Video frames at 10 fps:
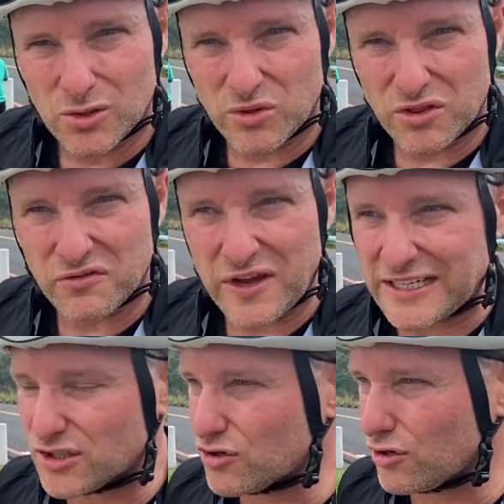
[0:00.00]
with the
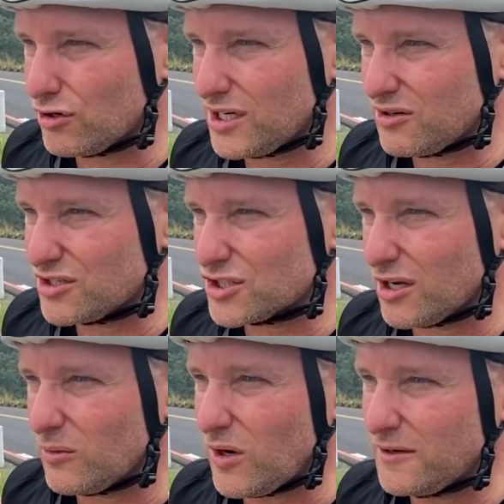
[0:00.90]
Factor crew here in
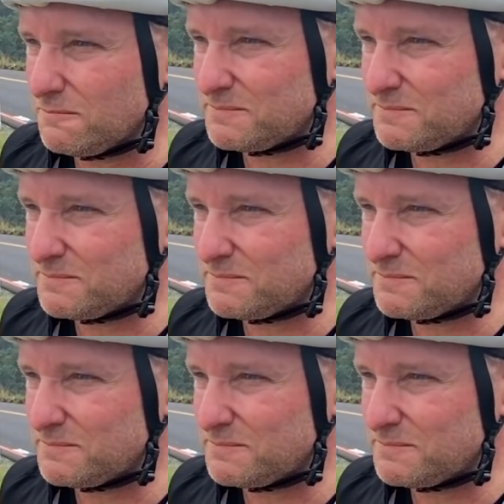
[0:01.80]
Taiwan.